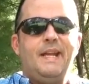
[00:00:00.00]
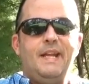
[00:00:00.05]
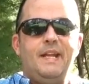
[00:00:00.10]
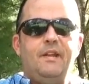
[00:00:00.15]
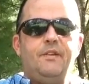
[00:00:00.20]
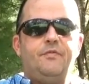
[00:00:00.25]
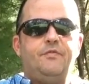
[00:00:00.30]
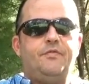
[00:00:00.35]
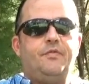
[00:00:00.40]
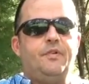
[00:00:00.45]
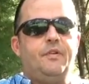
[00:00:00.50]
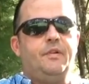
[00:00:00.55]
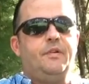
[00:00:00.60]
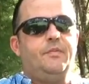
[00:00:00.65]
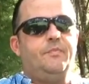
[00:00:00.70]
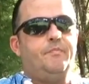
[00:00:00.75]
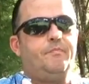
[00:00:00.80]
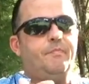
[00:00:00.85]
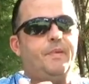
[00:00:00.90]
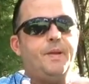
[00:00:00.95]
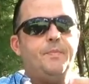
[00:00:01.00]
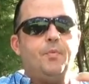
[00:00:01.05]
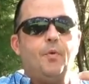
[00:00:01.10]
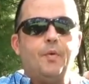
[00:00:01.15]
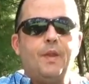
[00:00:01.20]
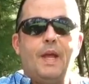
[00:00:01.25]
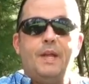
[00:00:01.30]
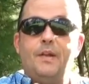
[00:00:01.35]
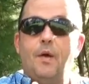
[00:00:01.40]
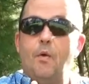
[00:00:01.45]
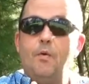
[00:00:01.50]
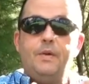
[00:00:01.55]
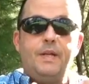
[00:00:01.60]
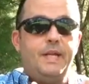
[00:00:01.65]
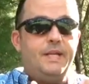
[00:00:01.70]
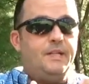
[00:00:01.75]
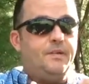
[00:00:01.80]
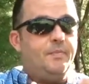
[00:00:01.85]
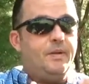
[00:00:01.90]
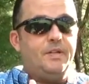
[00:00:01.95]
if people that don't
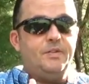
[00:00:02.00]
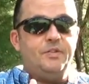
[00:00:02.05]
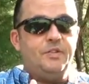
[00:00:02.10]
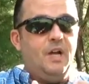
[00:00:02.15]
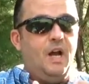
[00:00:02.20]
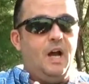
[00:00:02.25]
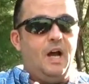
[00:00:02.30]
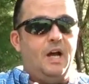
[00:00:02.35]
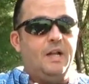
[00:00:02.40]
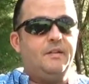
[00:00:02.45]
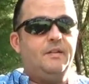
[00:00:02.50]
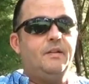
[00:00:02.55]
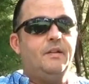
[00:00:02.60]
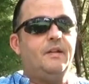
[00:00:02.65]
need to be shot